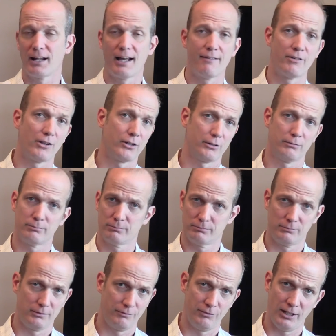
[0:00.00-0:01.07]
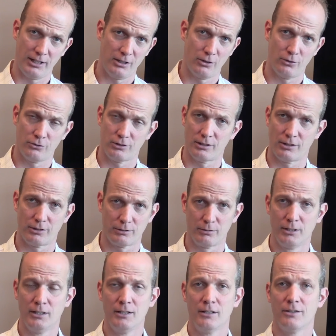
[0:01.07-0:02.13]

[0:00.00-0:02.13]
but I have other videos and other